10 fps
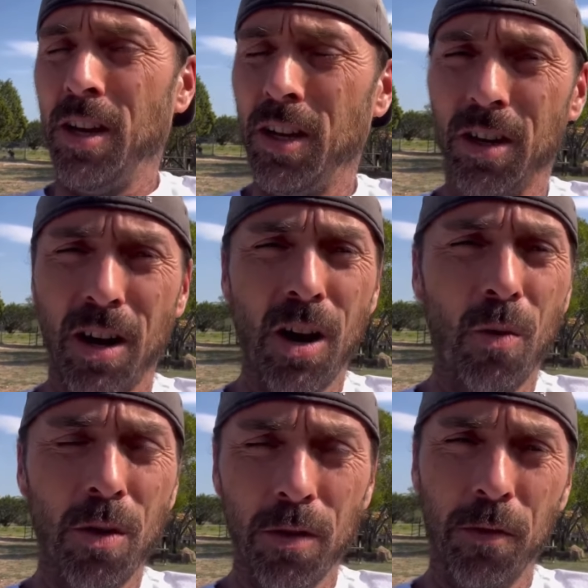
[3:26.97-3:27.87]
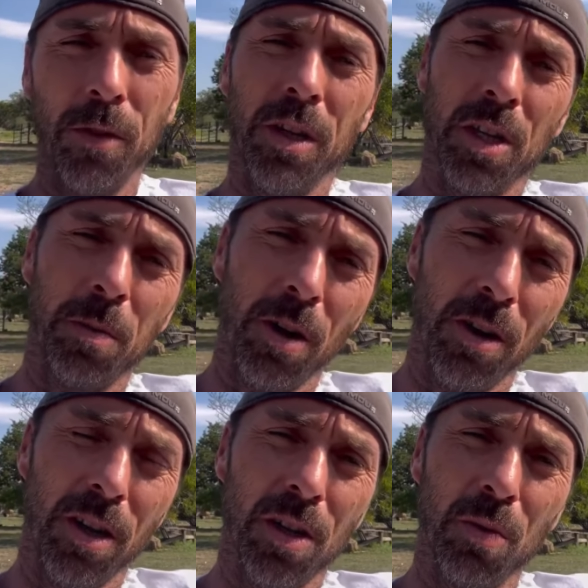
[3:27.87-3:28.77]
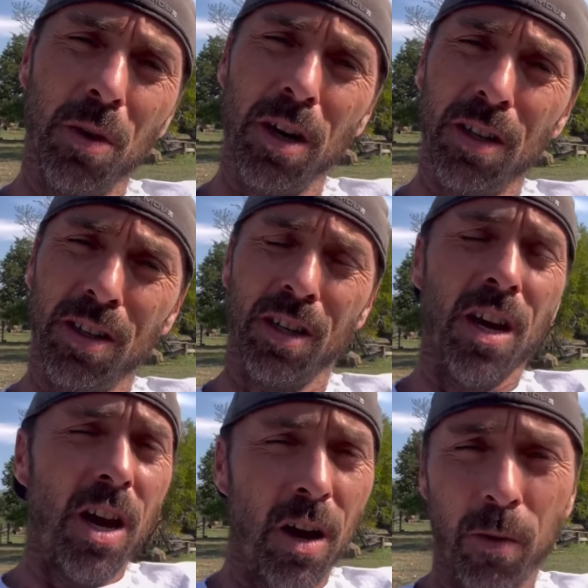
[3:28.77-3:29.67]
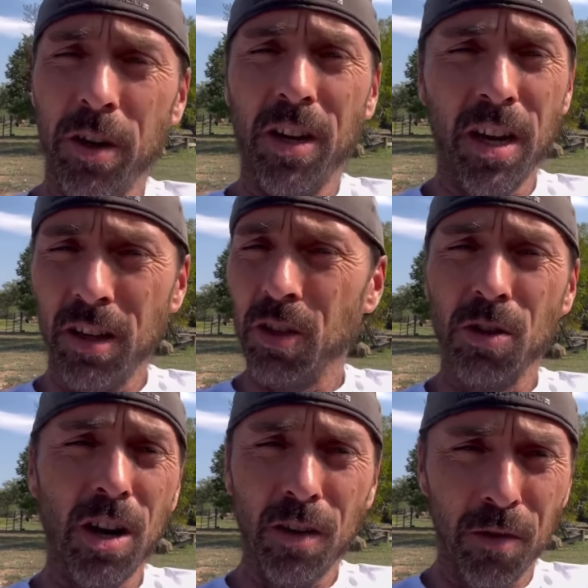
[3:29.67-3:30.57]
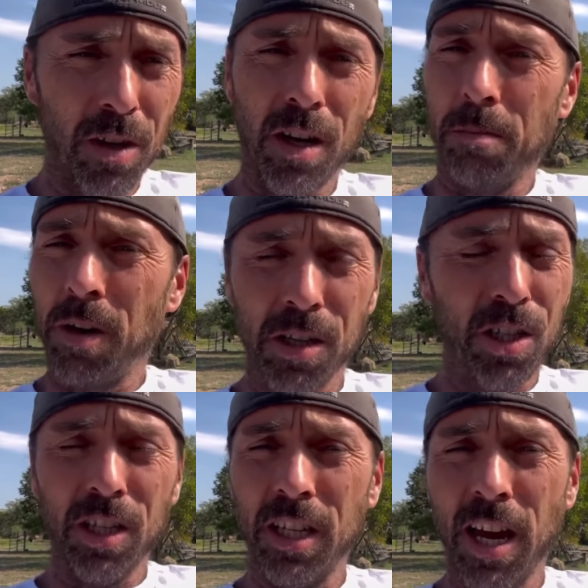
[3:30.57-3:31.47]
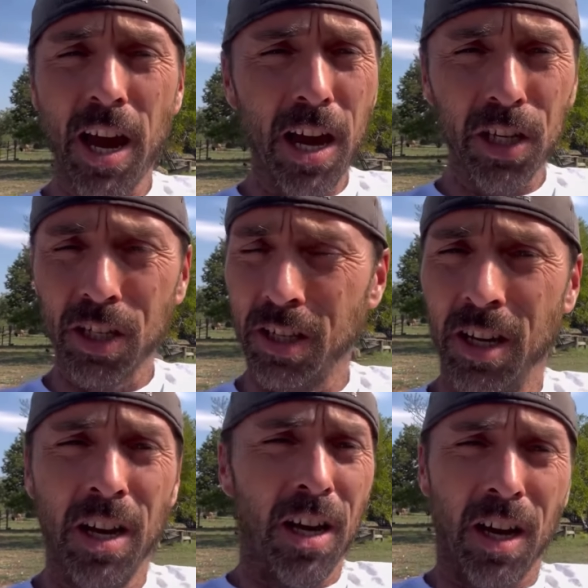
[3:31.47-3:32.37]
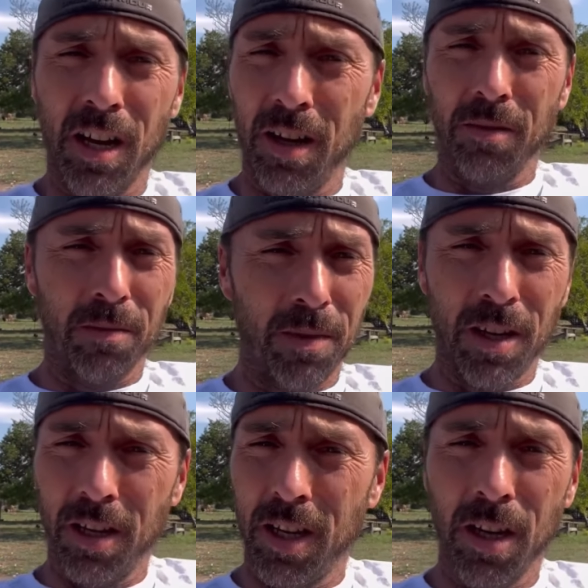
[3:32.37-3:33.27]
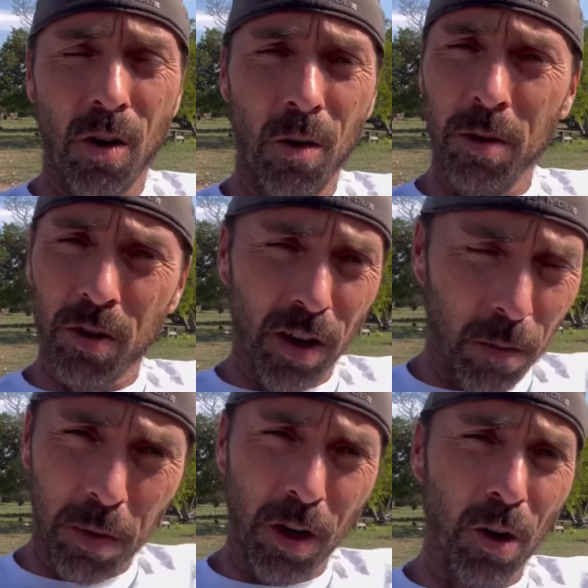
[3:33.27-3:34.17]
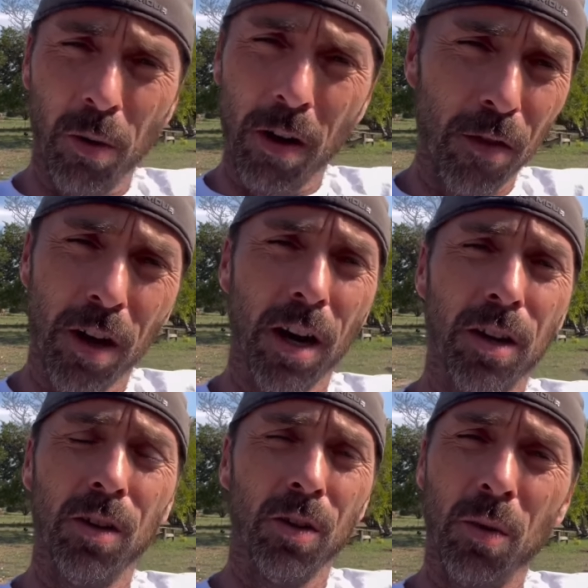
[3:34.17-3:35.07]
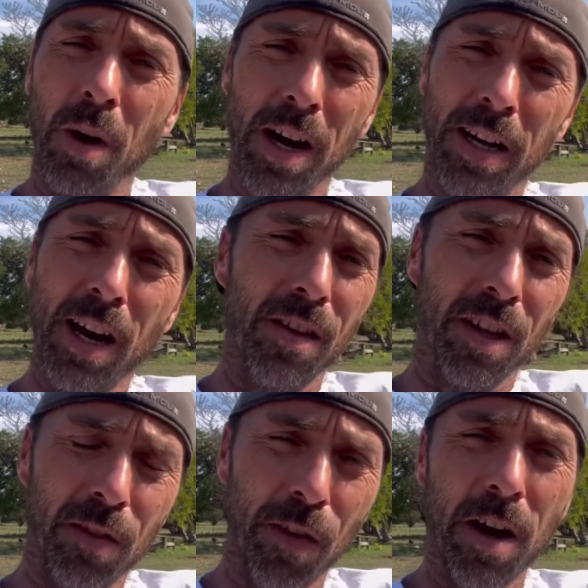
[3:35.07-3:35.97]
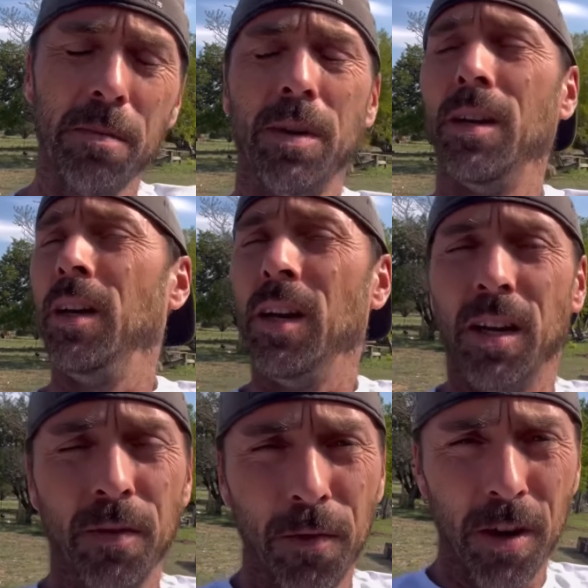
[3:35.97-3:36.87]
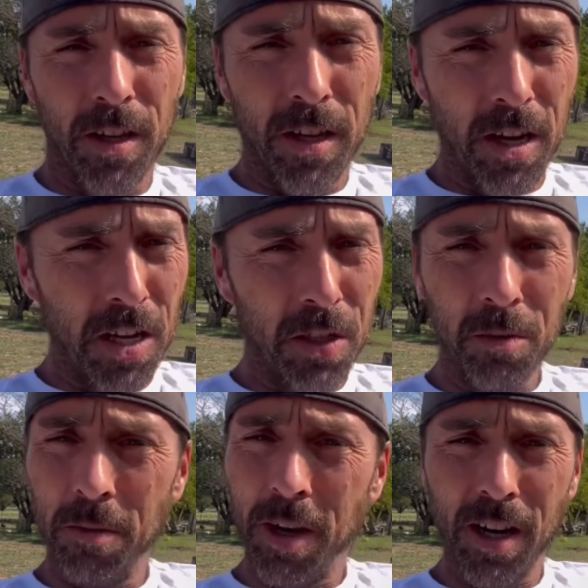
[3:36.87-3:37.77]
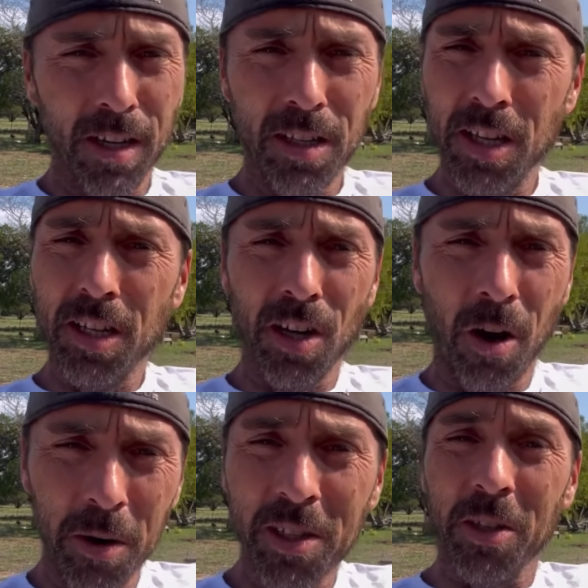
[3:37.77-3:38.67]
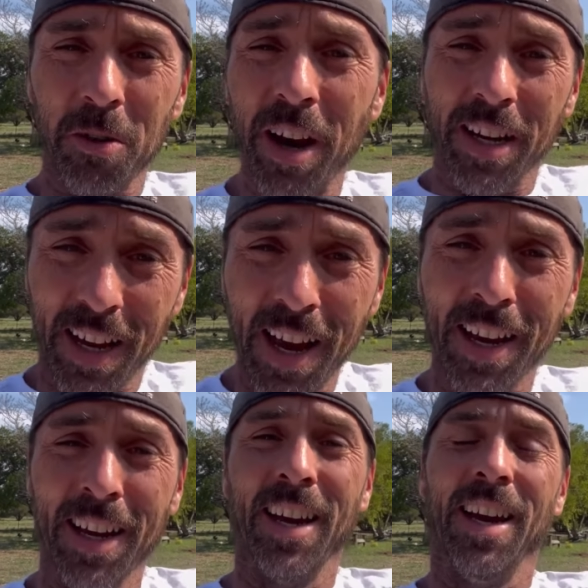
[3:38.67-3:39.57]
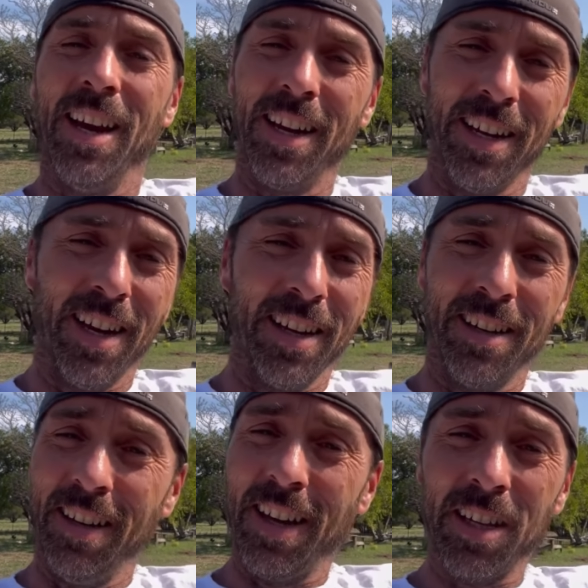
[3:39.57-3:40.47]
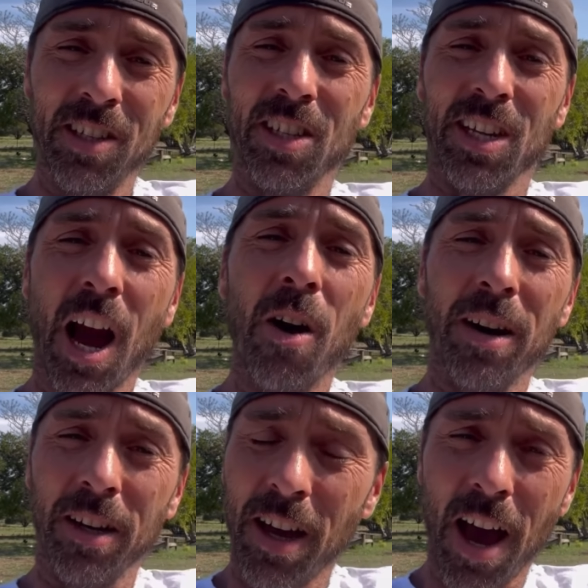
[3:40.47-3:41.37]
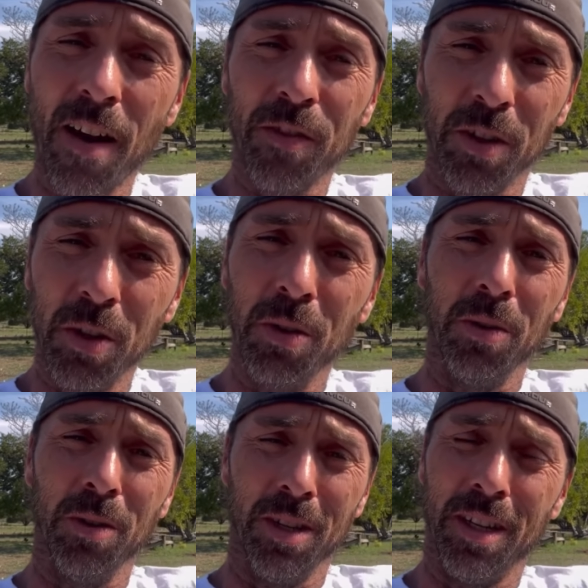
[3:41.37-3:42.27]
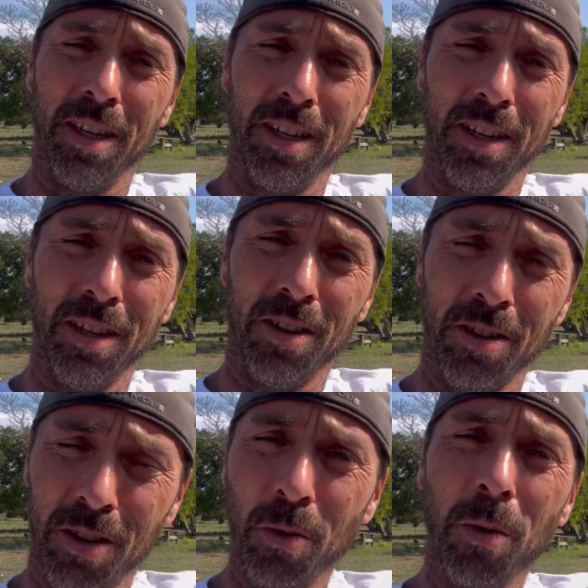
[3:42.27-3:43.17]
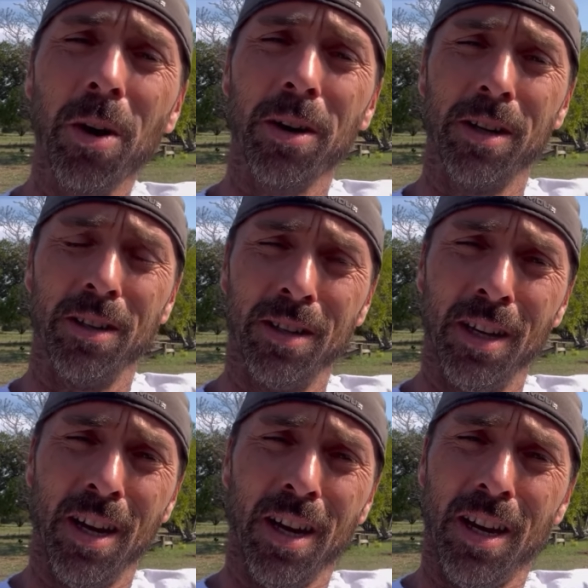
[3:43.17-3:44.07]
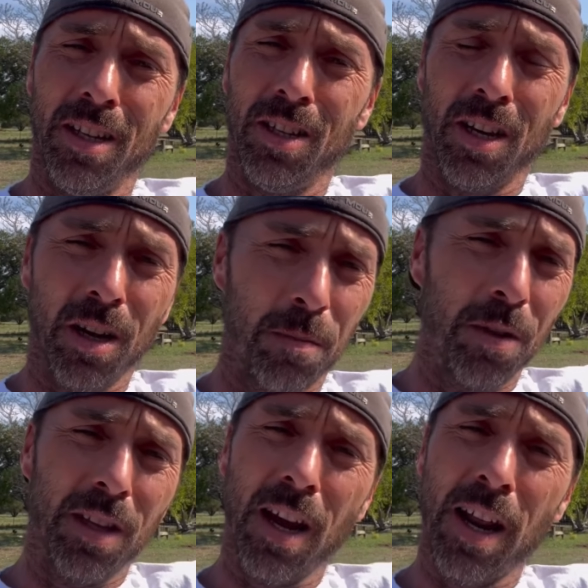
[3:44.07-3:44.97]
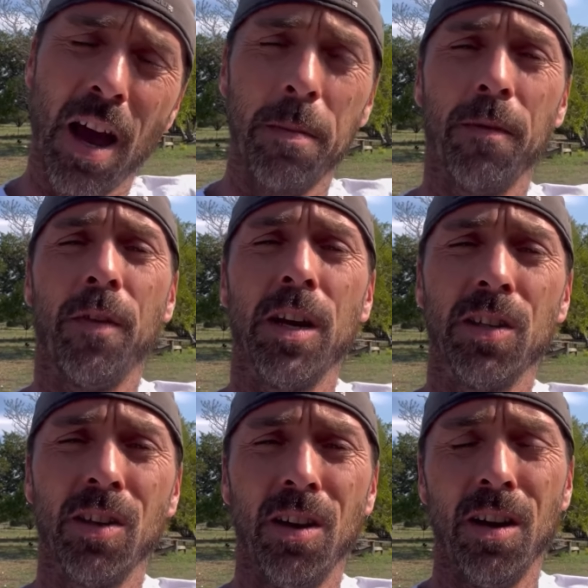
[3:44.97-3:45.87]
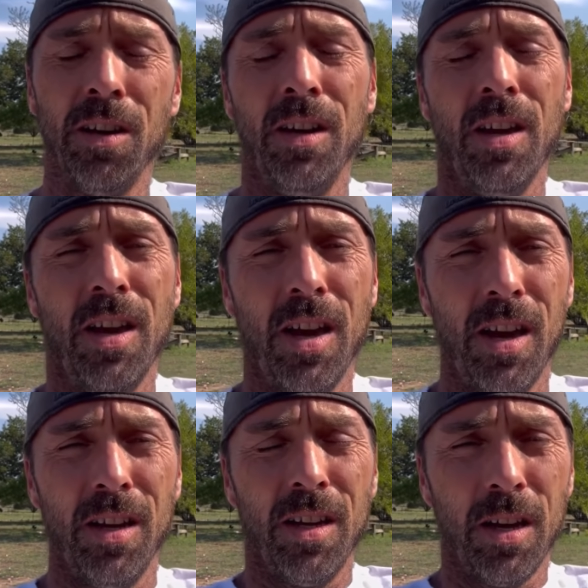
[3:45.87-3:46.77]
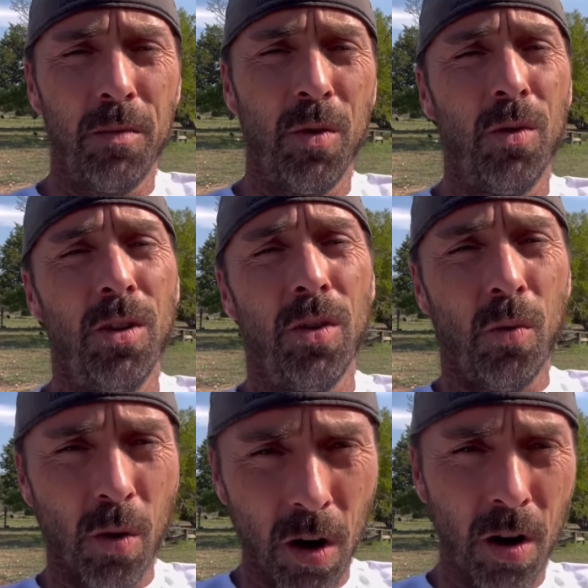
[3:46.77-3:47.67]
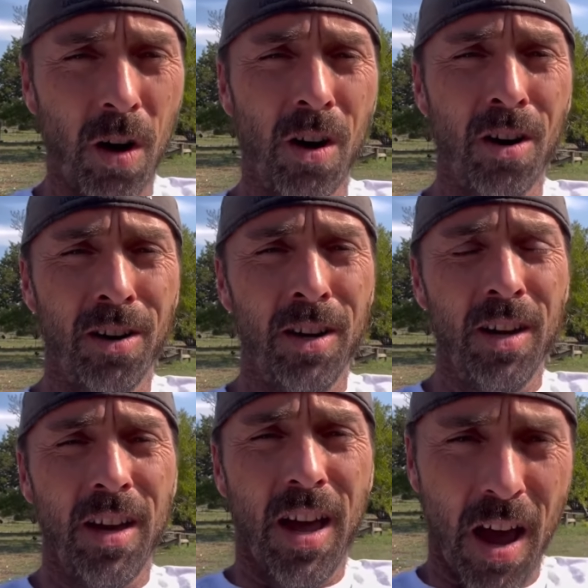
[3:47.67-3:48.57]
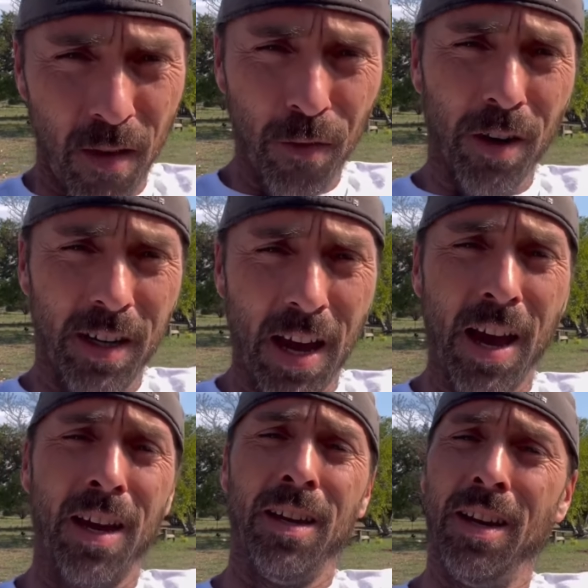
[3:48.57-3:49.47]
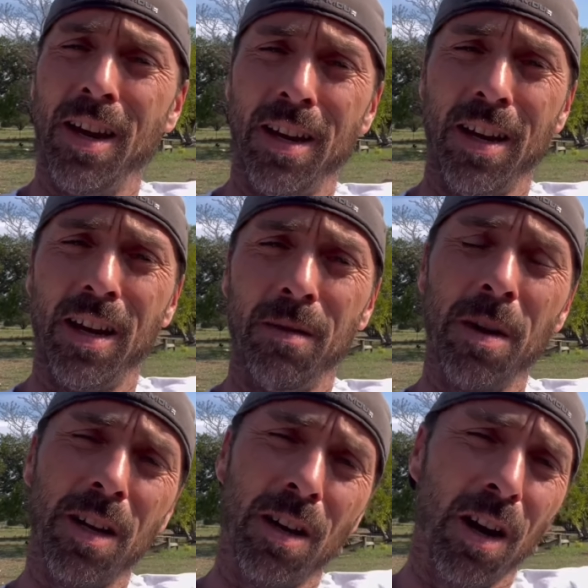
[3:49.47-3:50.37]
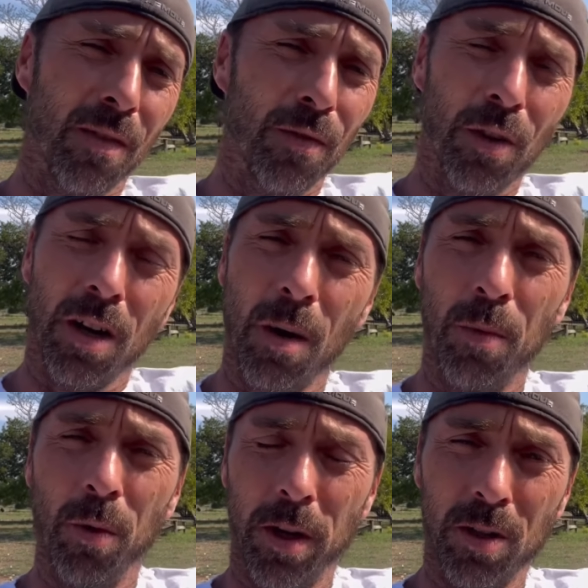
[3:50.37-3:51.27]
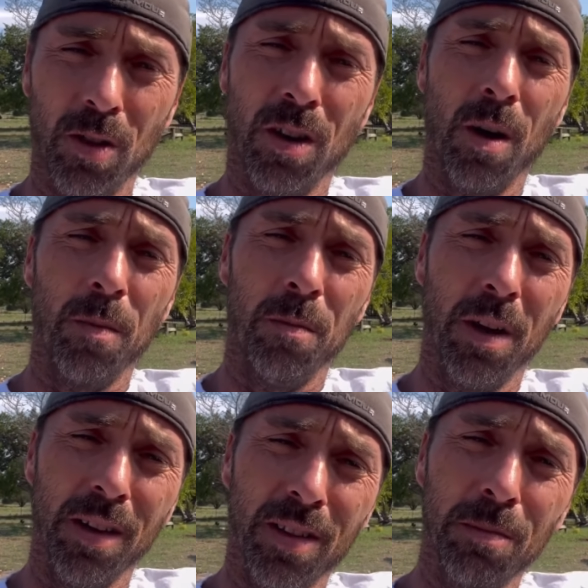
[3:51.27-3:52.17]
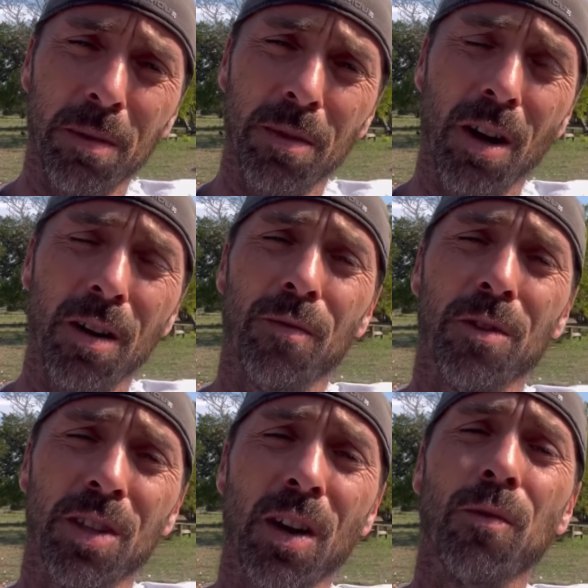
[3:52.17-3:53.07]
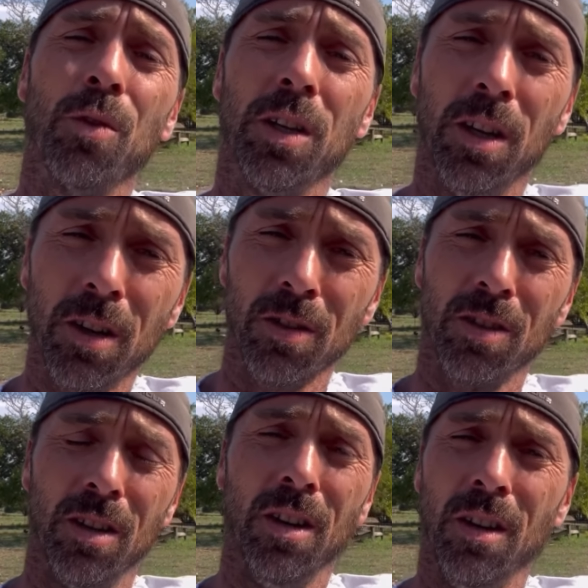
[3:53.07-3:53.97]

you know how wonderful the experience was and and when you get in the truck if you got a punch to the dash and uh, get home and drink a beer, whatever you got to do to wind down, that's fine. But in front of the customer, man, it's it's always a great day, and and that's just how you have to do it, your your work is is you got to put that happy face on and you got to be willing to work hard every day. And, and I'm not talking for a couple weeks or a couple months. I'm talking for several years.